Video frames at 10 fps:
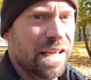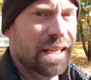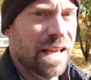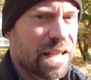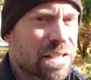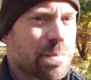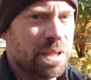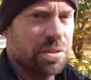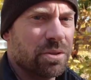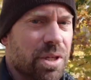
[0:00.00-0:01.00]
It has
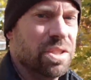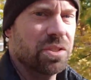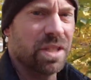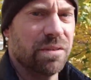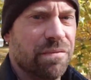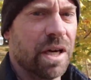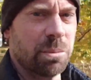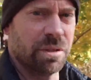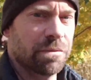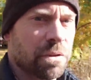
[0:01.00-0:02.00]
smelled strangely of
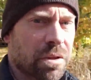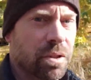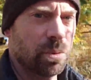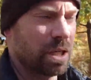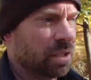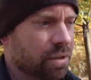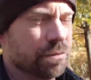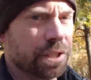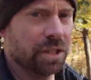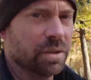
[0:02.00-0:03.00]
vomit for a little while over
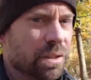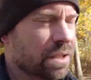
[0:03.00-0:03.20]
here,